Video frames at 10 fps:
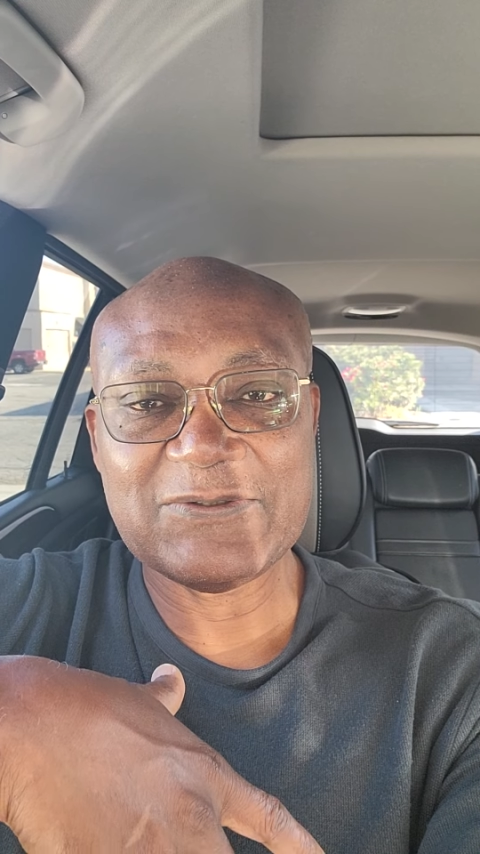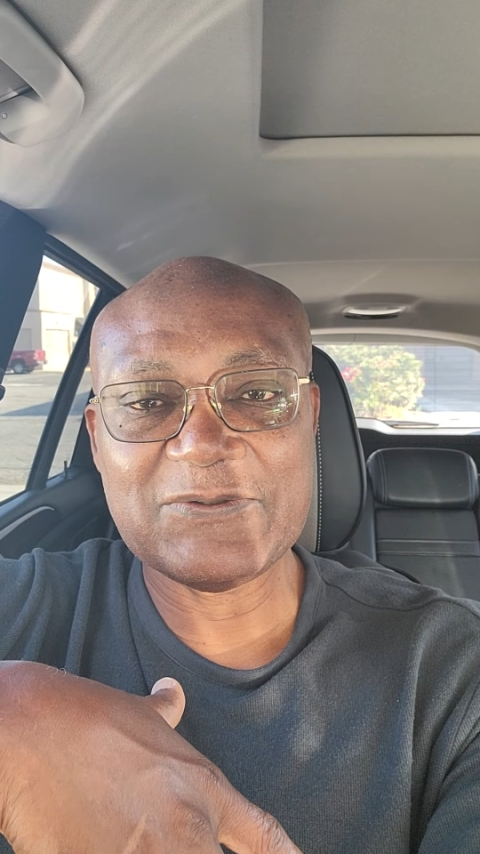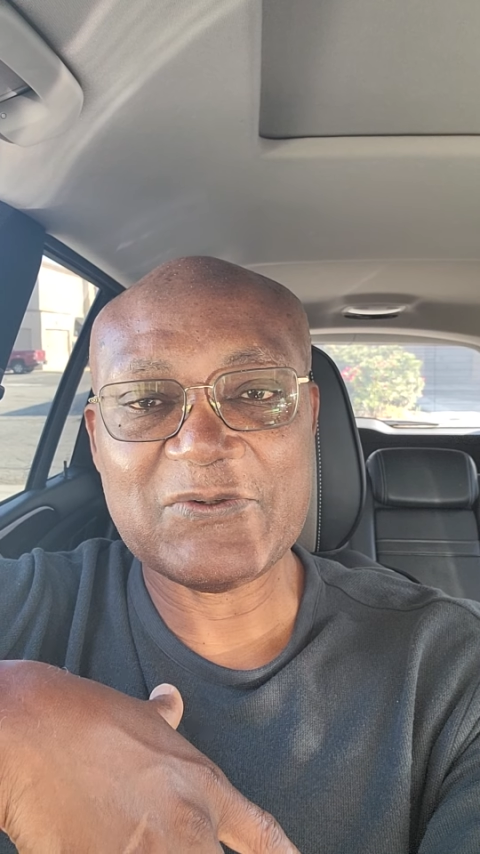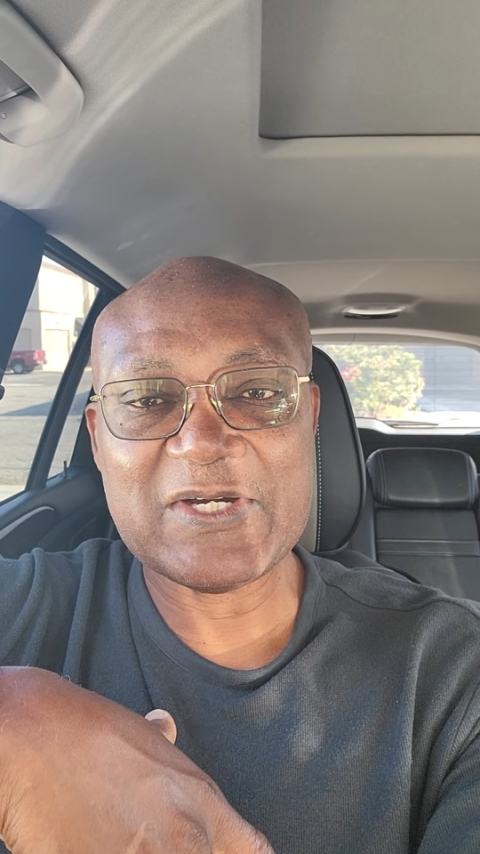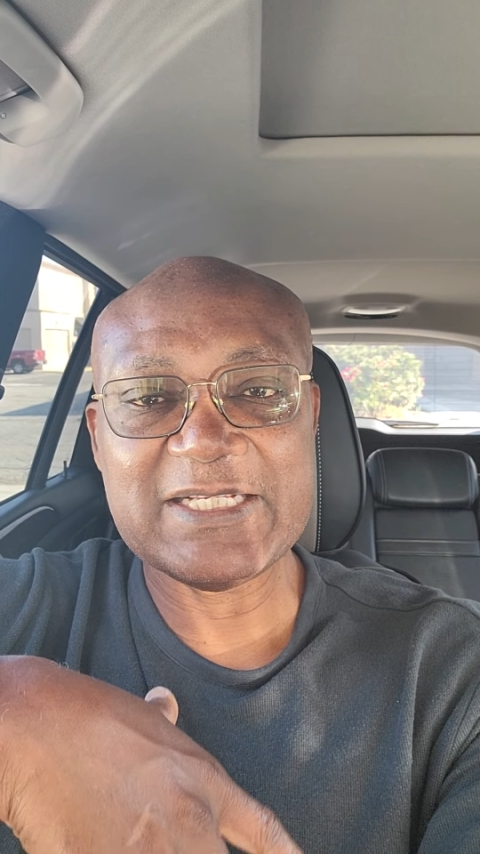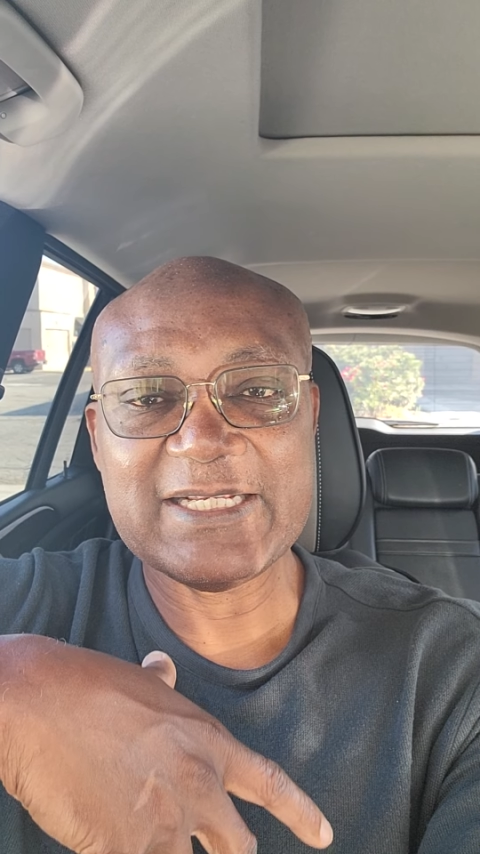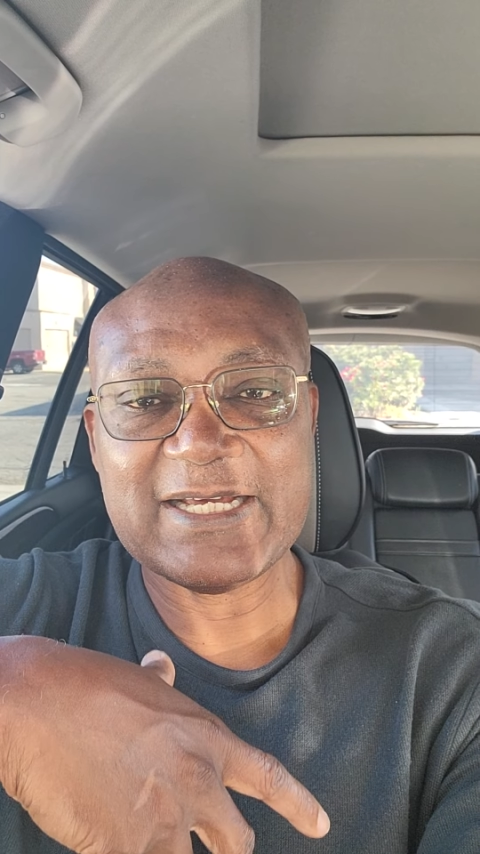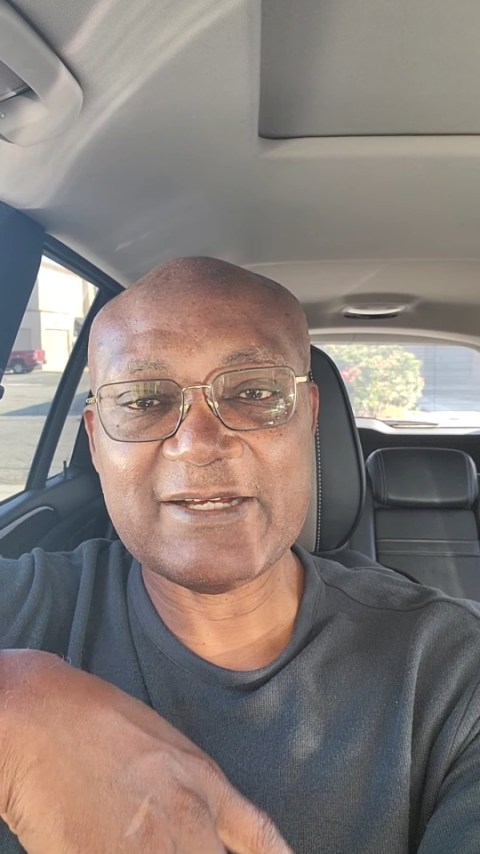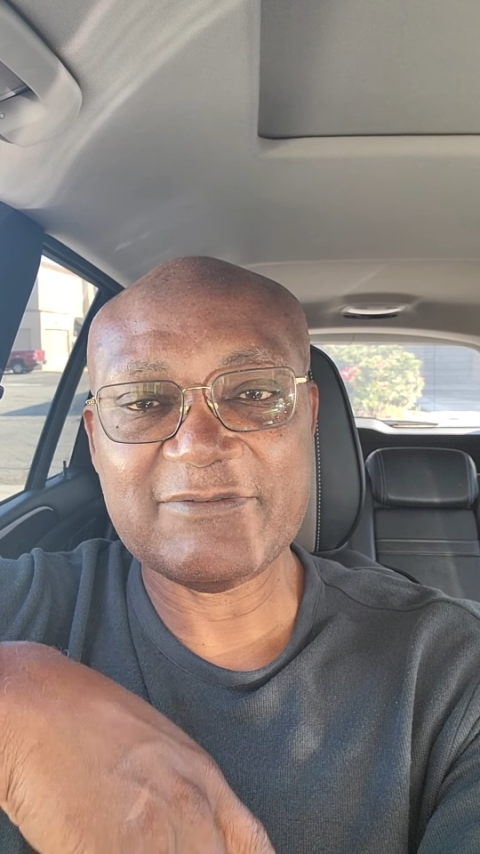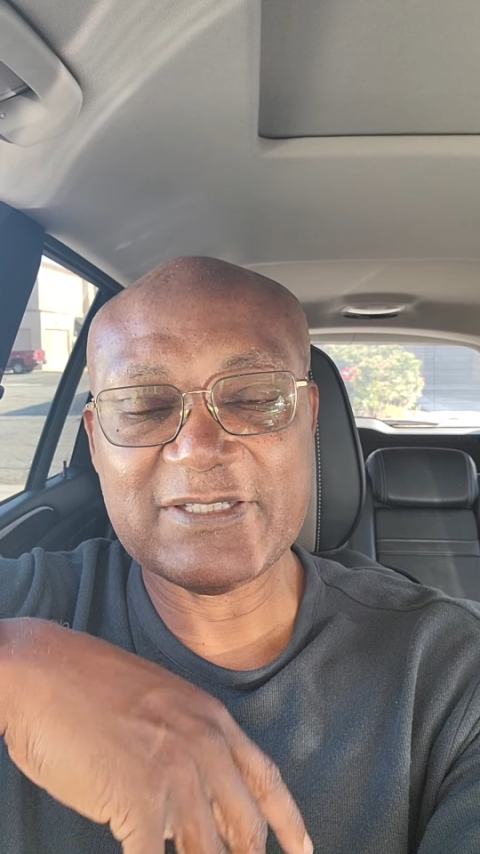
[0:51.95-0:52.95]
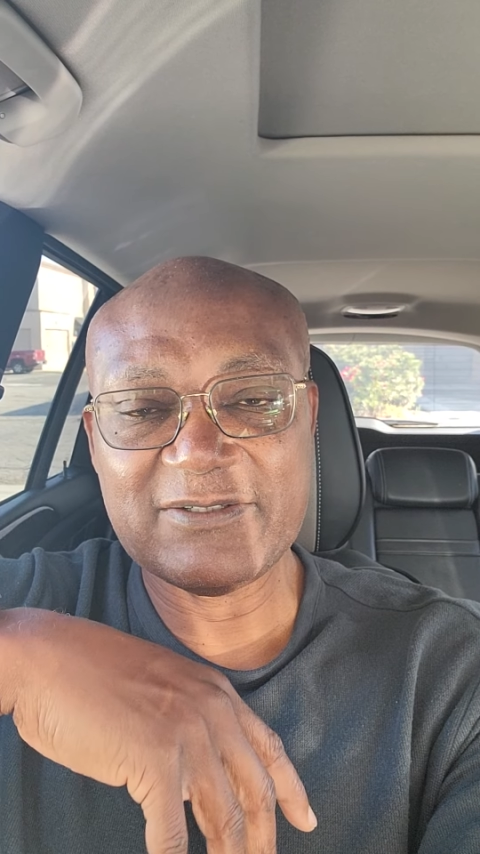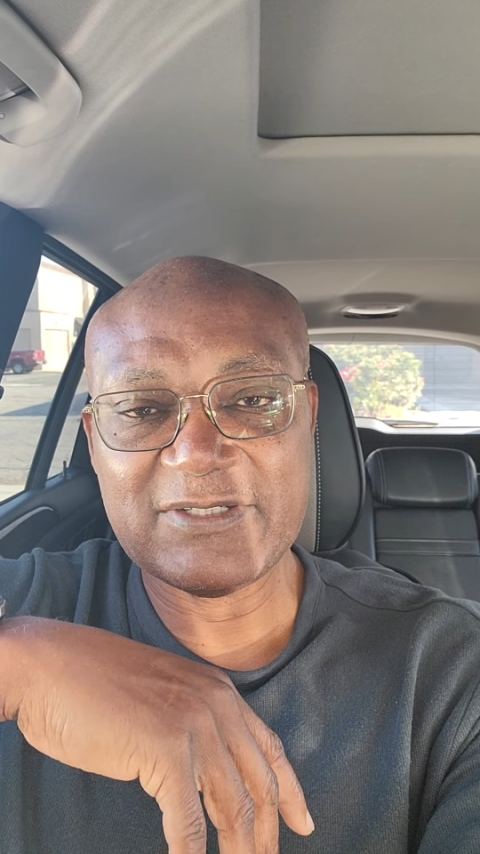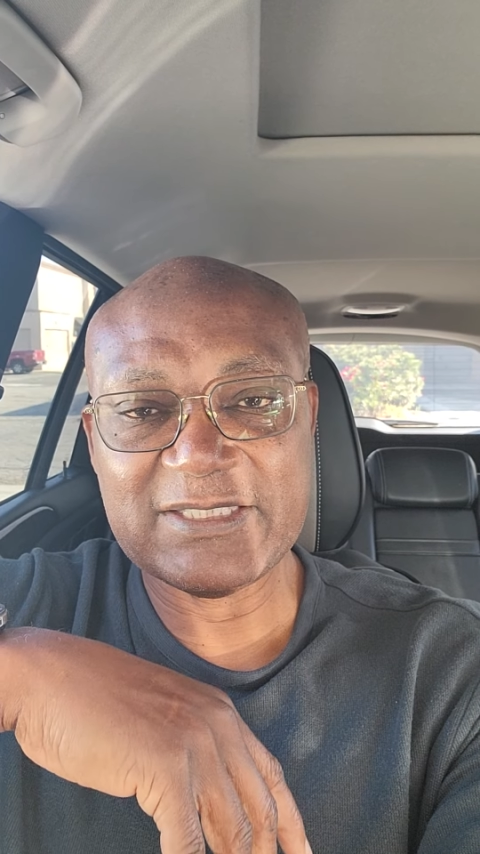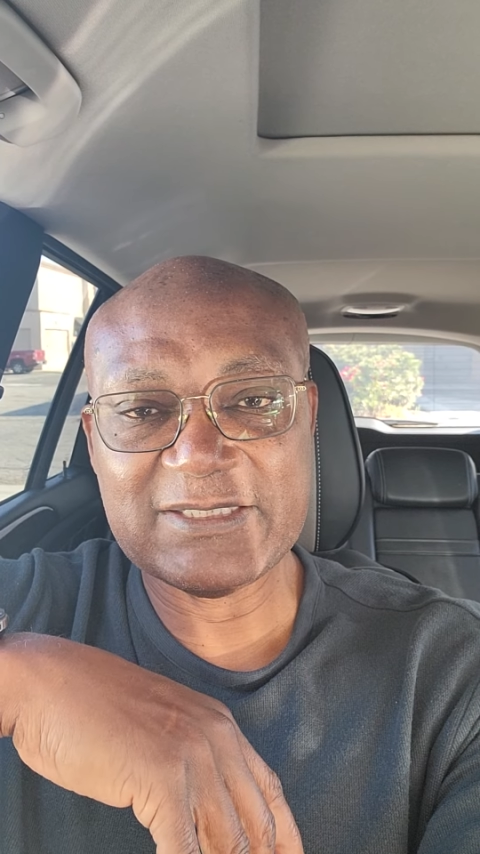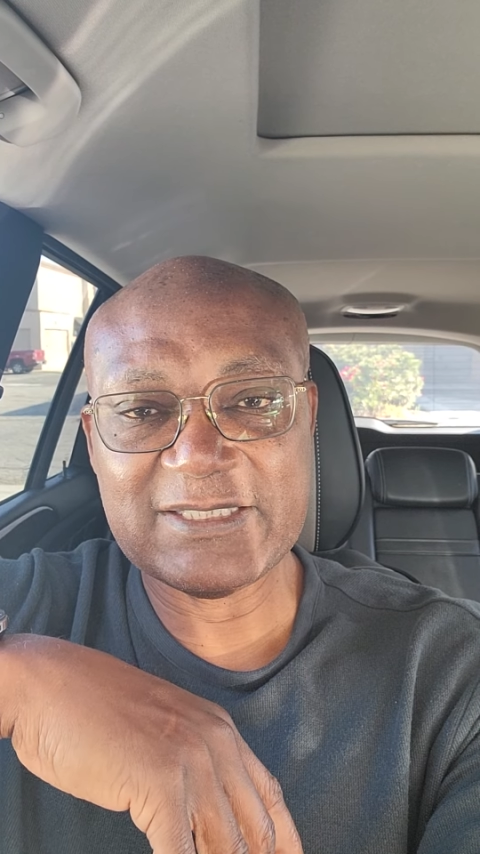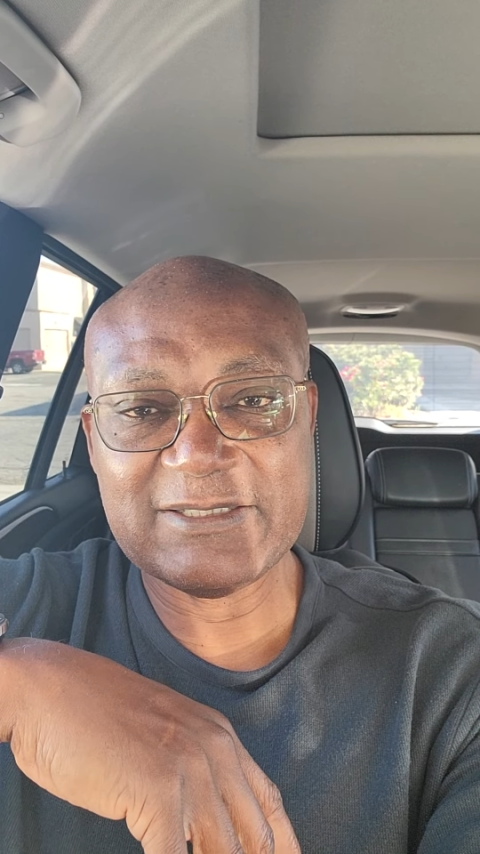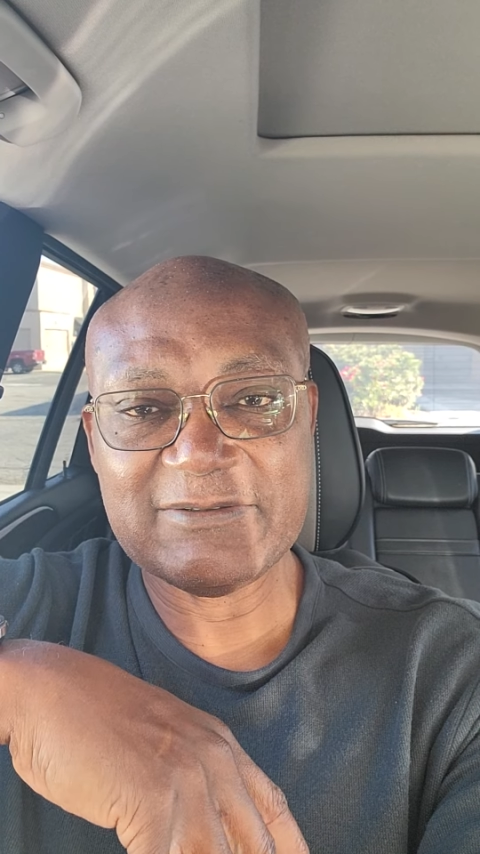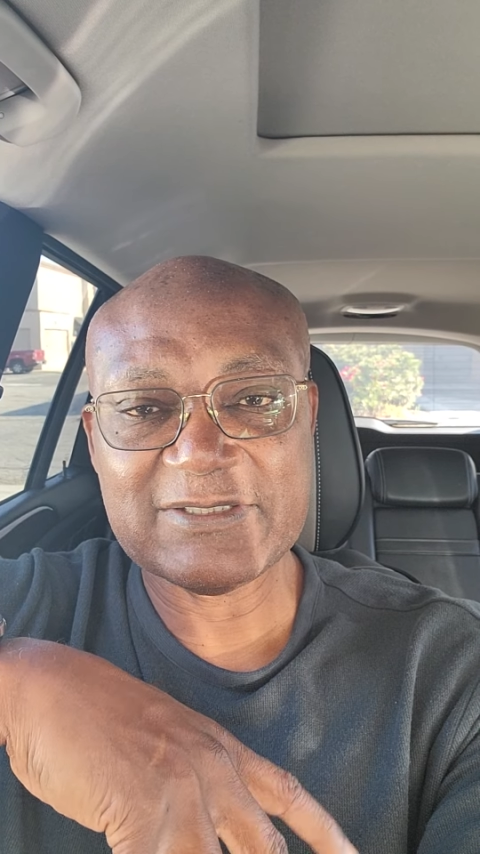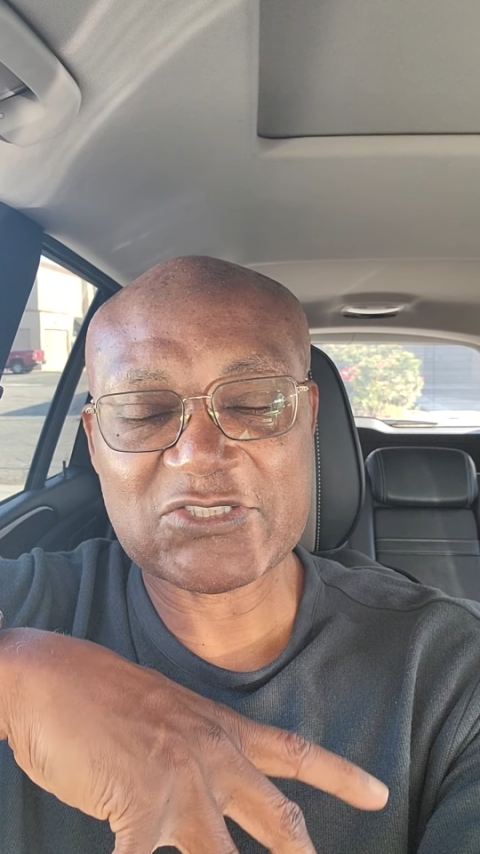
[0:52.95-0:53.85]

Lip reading: Go and have a great day.